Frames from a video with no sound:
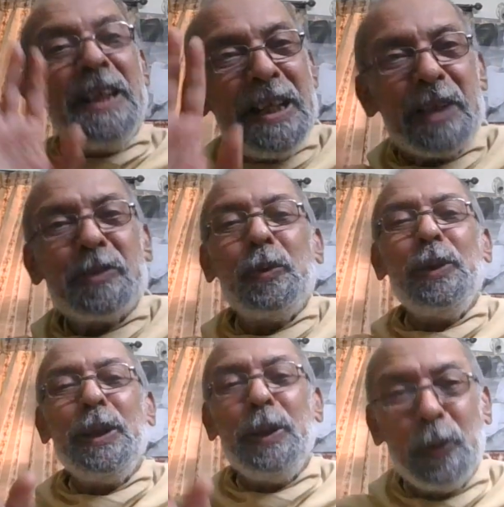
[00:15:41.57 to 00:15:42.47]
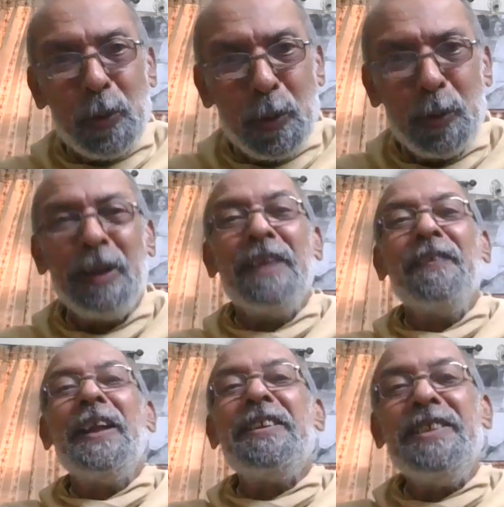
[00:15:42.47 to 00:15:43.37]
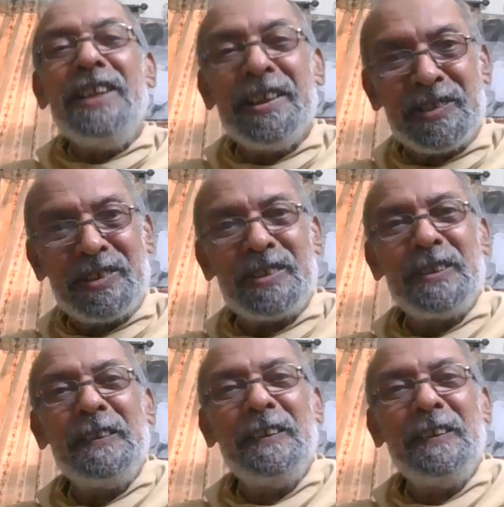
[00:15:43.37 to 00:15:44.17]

he has only known that yes